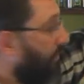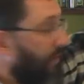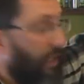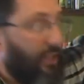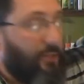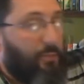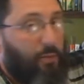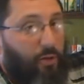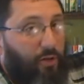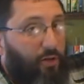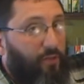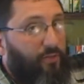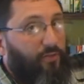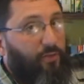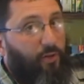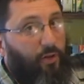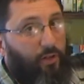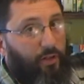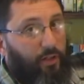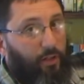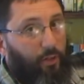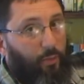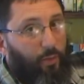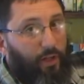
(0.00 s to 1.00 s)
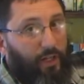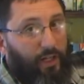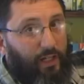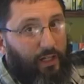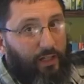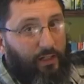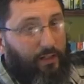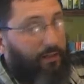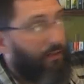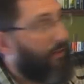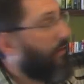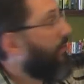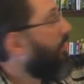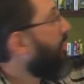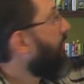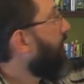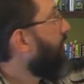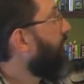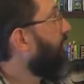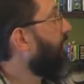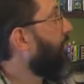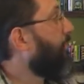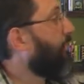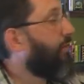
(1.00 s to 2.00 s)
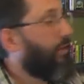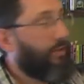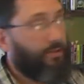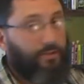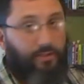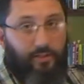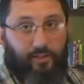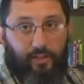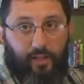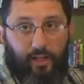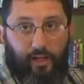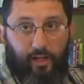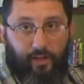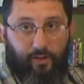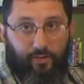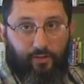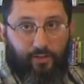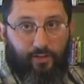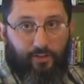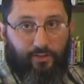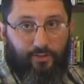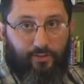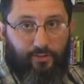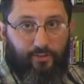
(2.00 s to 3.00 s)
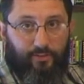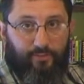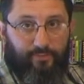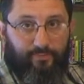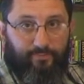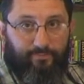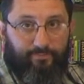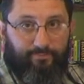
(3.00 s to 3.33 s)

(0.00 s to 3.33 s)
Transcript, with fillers: That's part of the falling away that brings in the Antichrist.